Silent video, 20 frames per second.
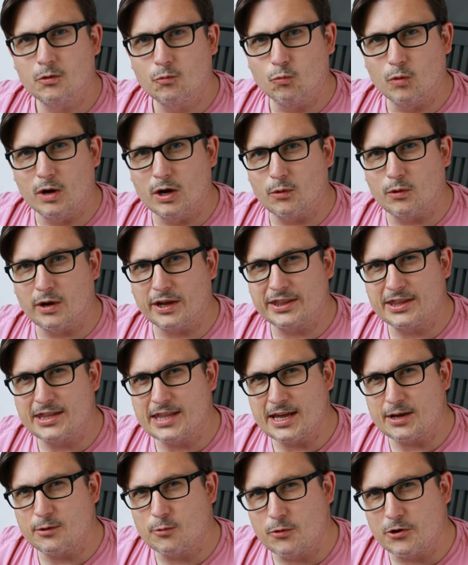Well, I
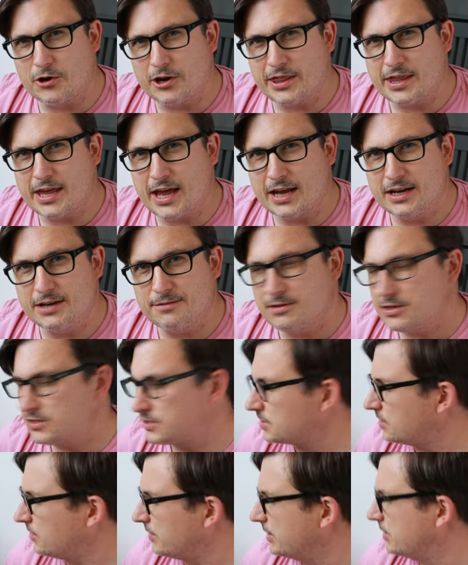think we're at the end of the
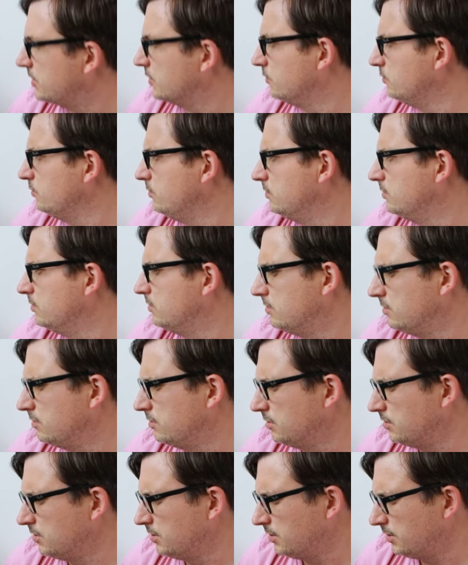cycle.
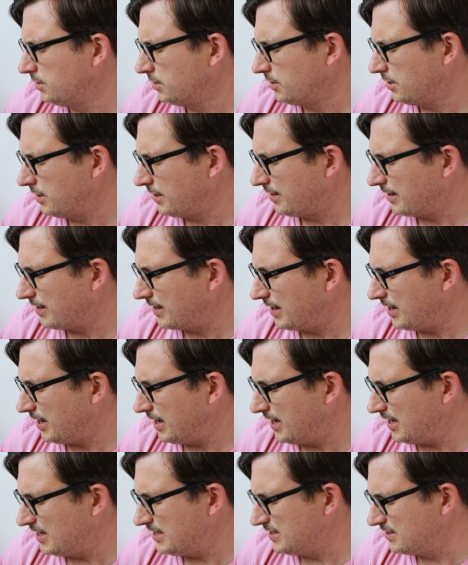
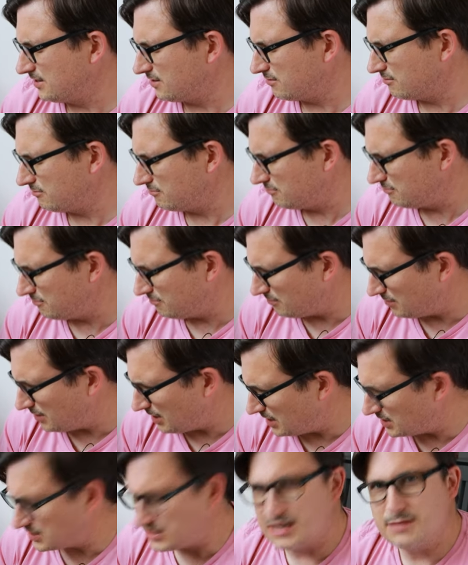And
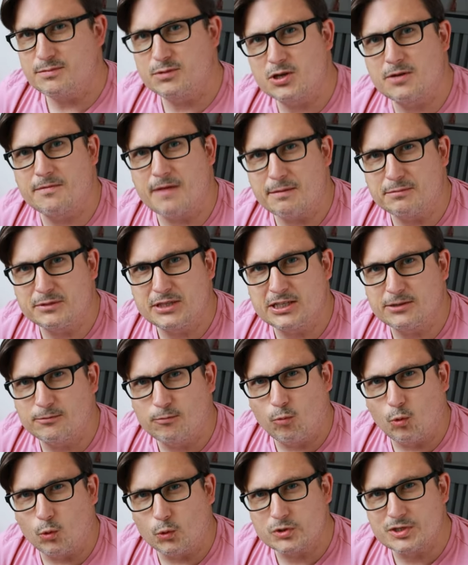it seems to have emptied
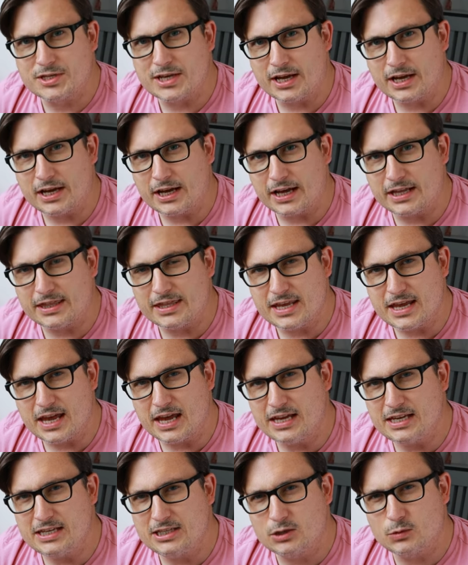of water and the
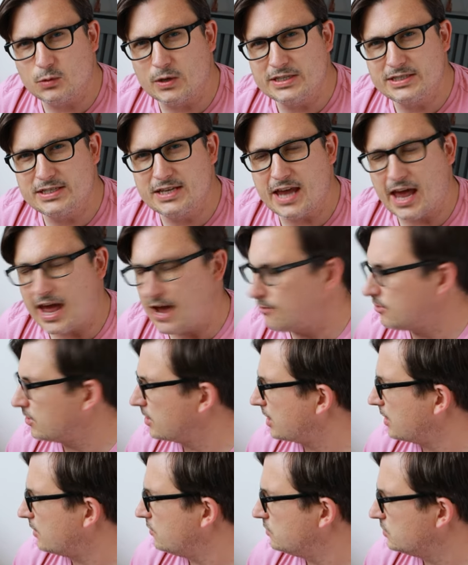E20 error
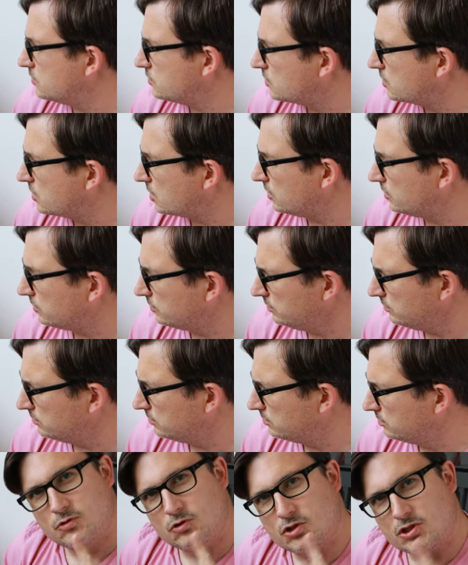code has gone.
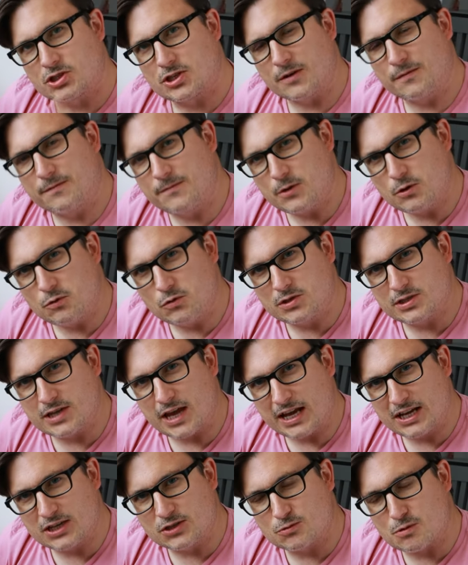Just a few
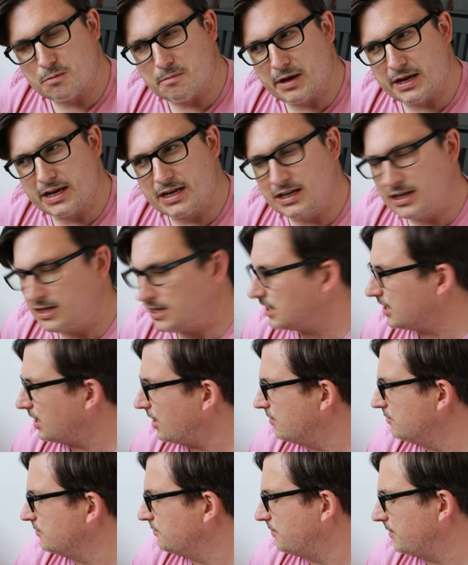seconds remaining and
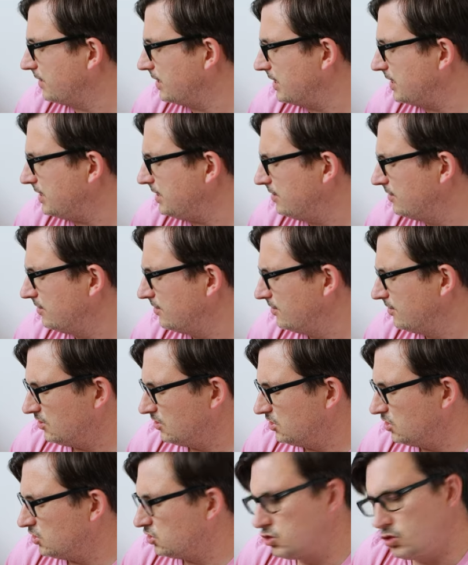hopefully
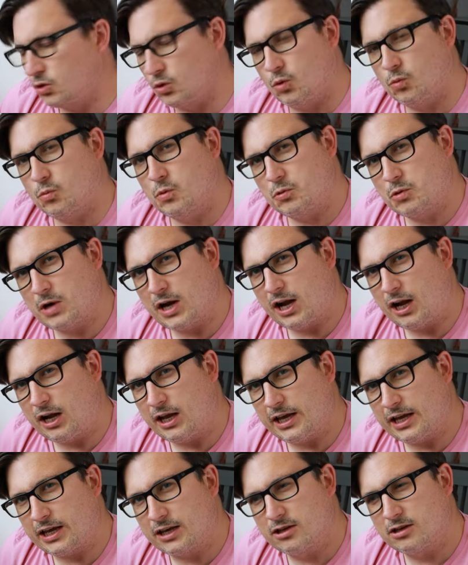the door will
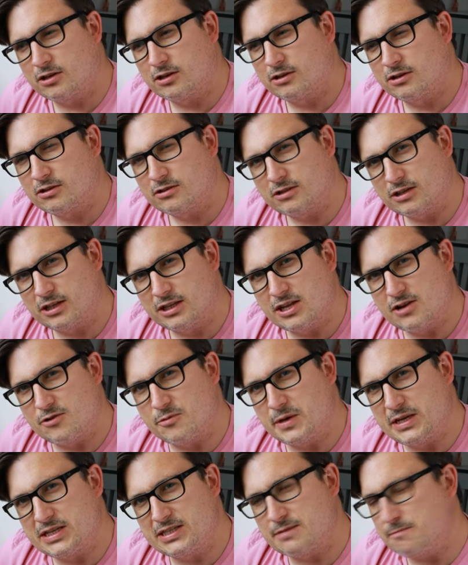click and there
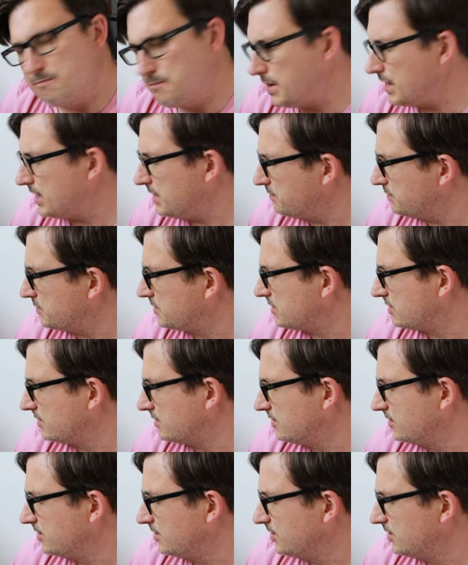will be some beeps